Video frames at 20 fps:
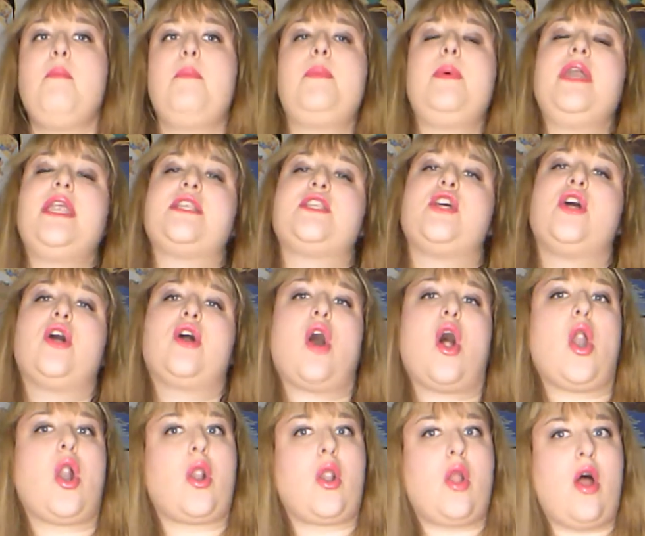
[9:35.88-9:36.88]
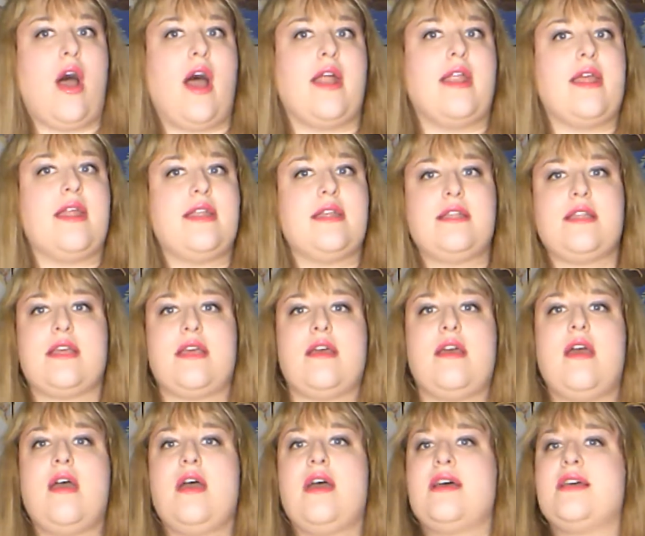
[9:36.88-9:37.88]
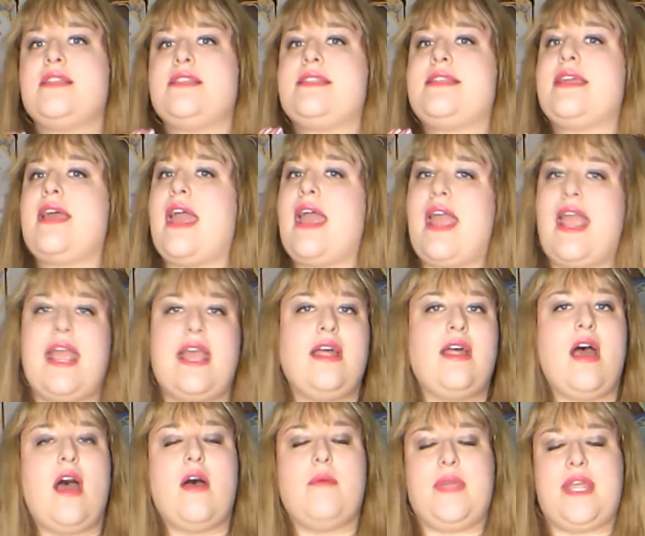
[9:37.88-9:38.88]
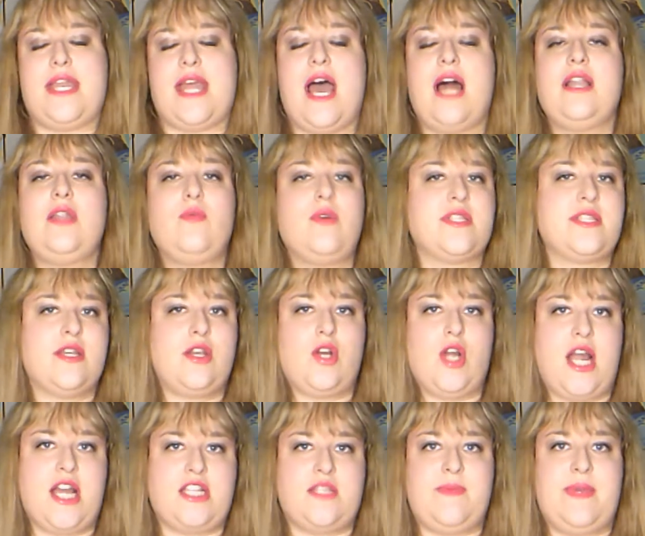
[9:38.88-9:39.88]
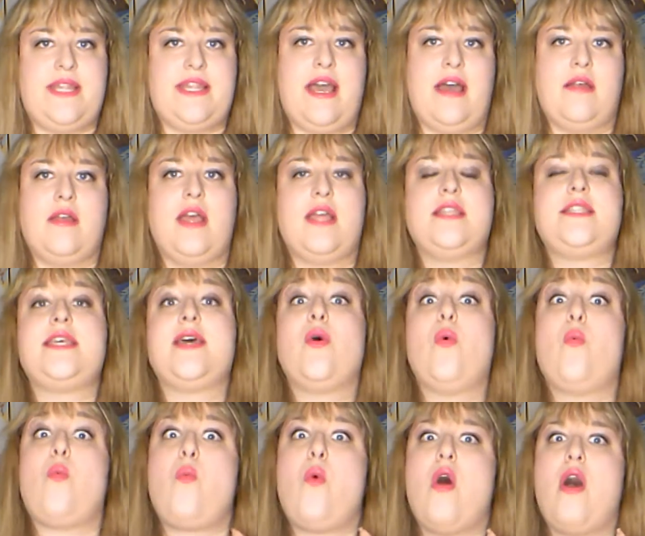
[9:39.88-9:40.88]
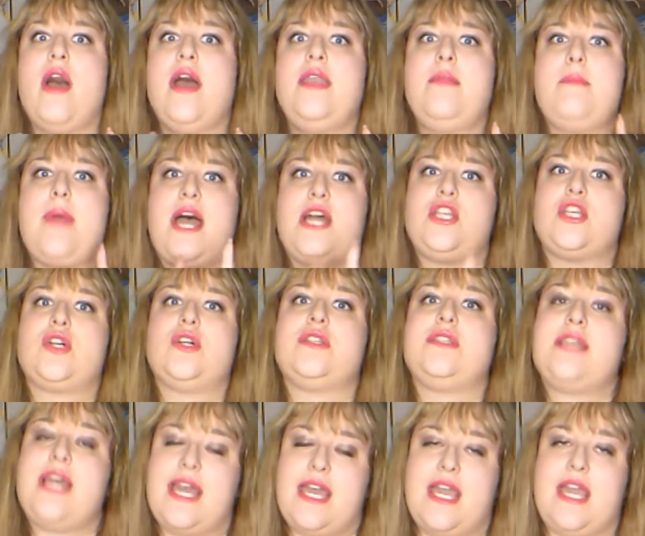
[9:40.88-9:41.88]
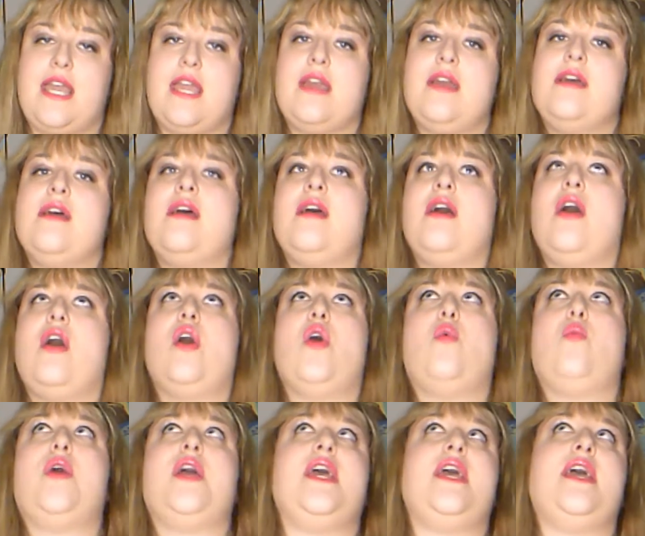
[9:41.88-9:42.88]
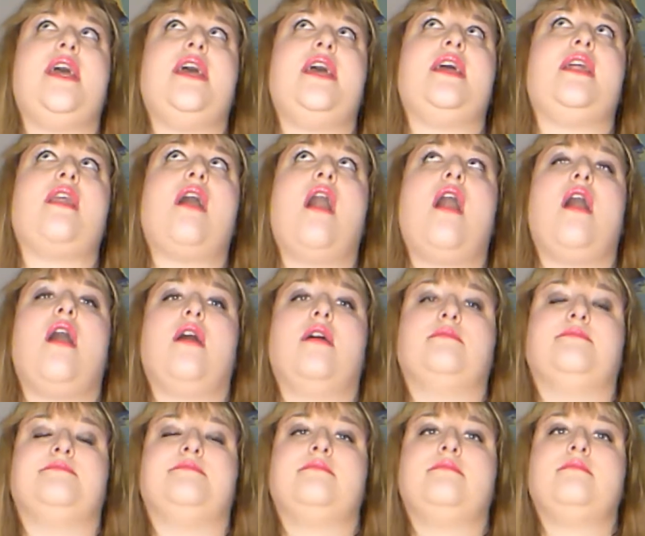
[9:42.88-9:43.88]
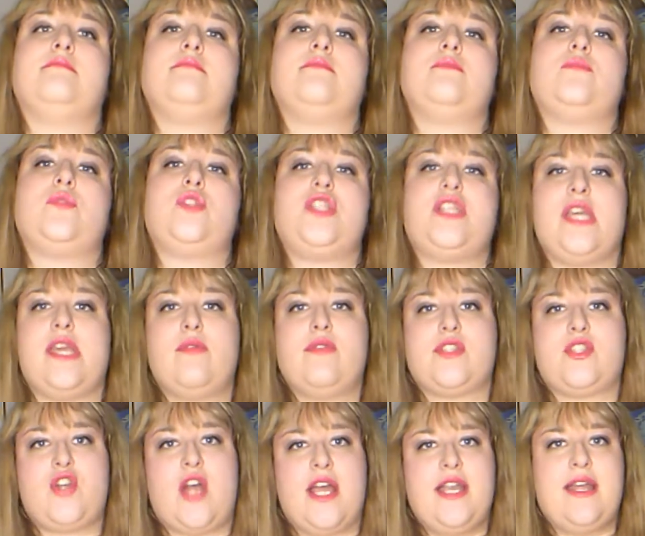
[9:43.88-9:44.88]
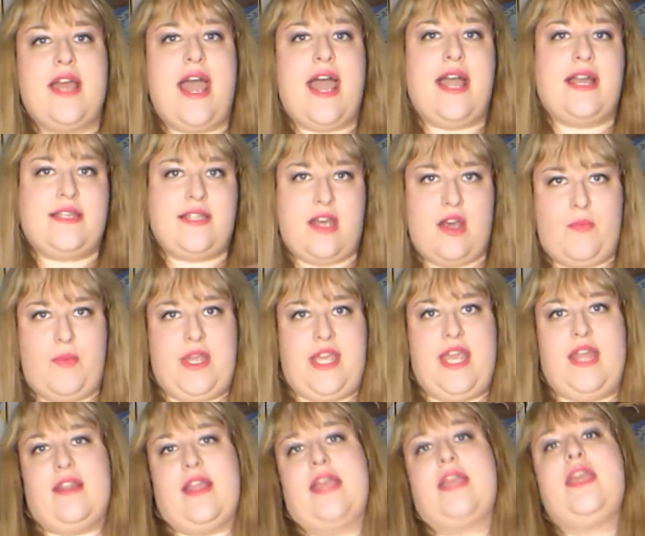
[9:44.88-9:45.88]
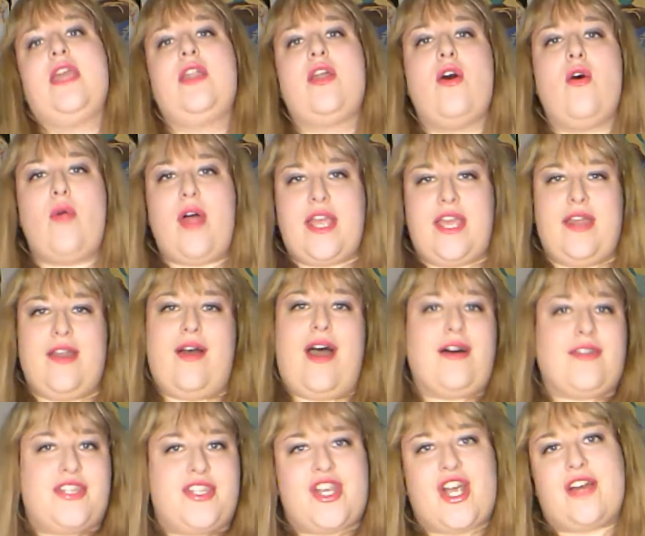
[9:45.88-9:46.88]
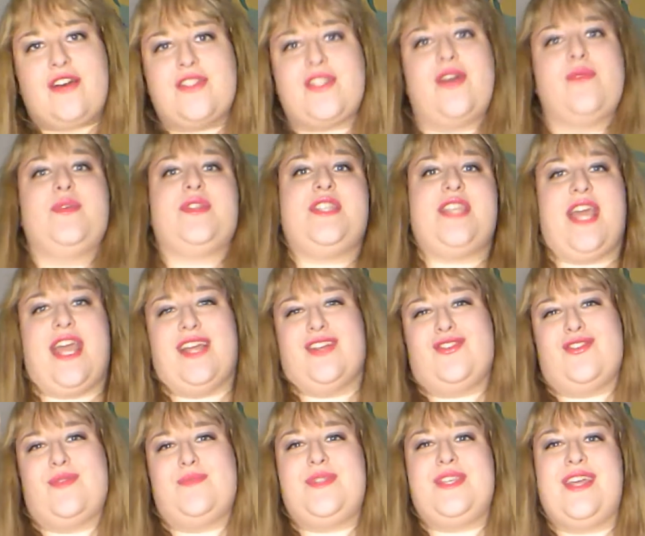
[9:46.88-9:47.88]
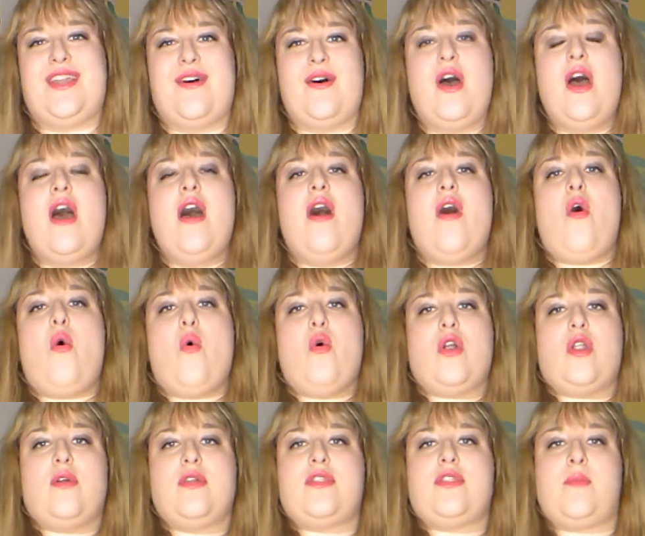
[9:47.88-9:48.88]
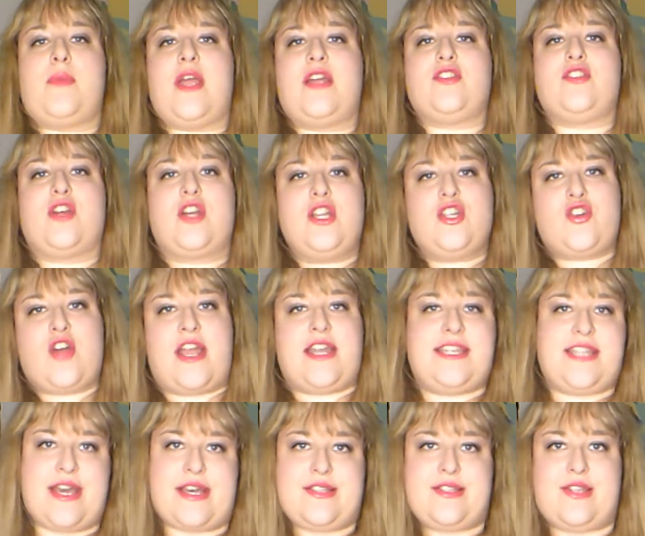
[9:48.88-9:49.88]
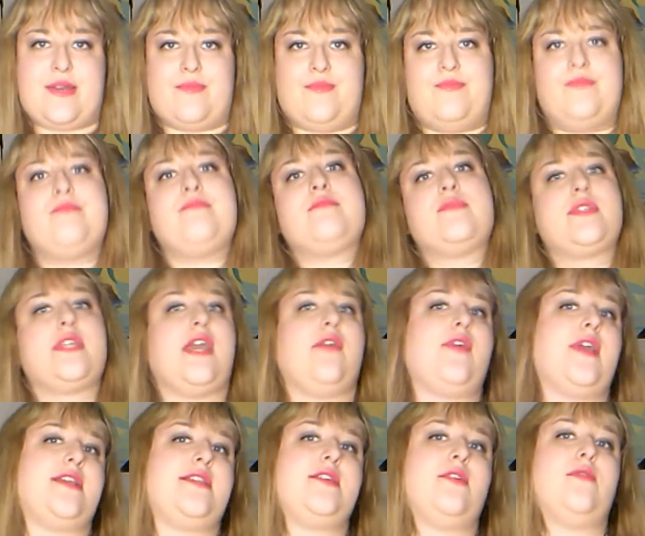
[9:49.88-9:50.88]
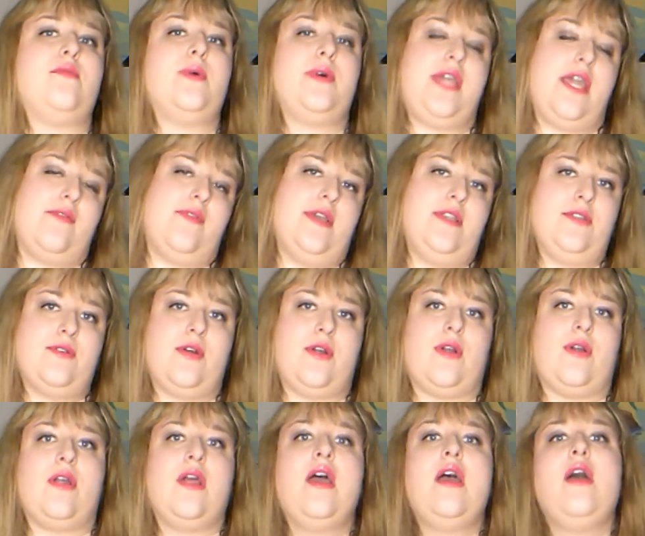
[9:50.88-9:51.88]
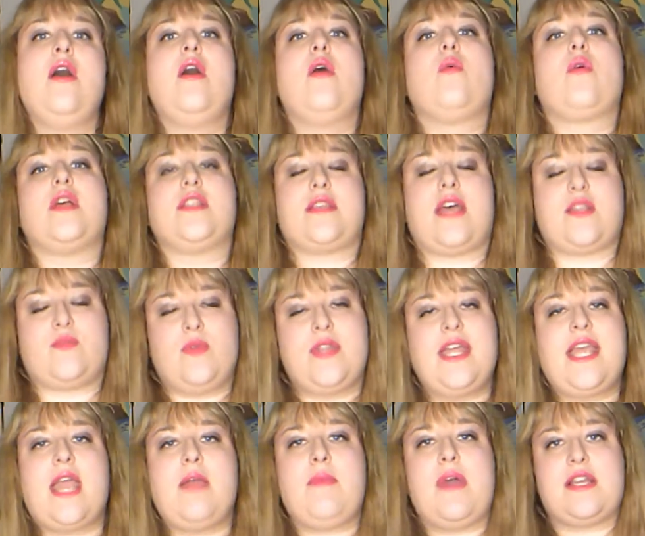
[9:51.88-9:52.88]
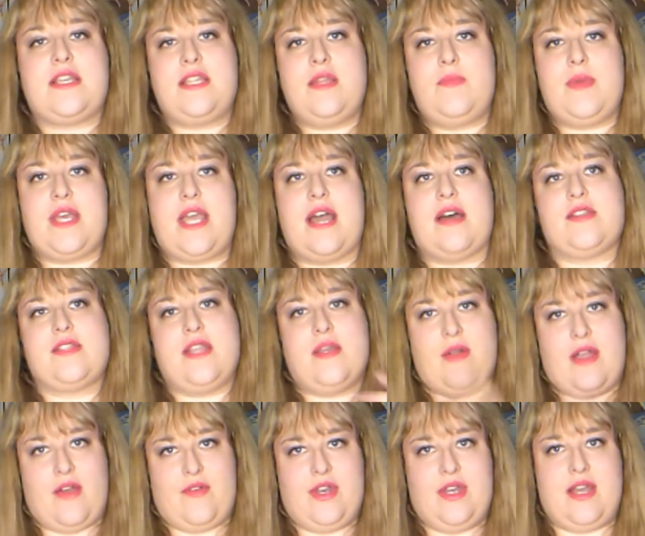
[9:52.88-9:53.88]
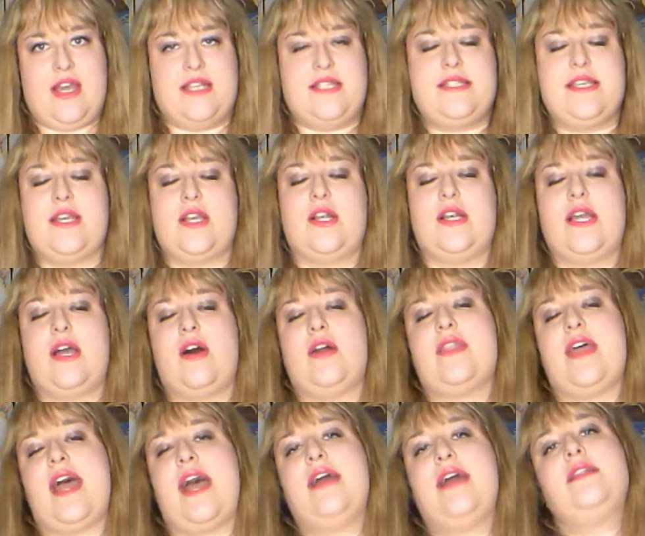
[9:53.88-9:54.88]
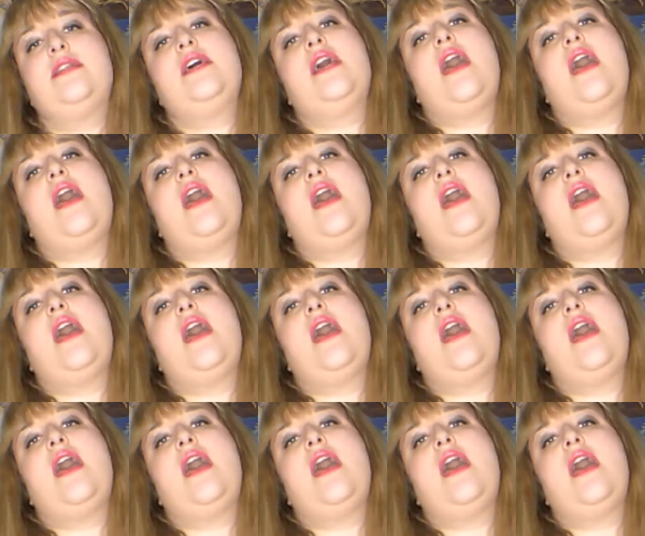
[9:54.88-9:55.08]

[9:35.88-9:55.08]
But it took a lot. It, it, it I mean Helen wasn't grasping that until one magical day when um she was trying to act up again, like you know, like you know how children are with tantrums, you know, or their parents are gonna try to test them, see if they still will give in to her, because that's when they came back to the big house and they were having a nice dinner and all that,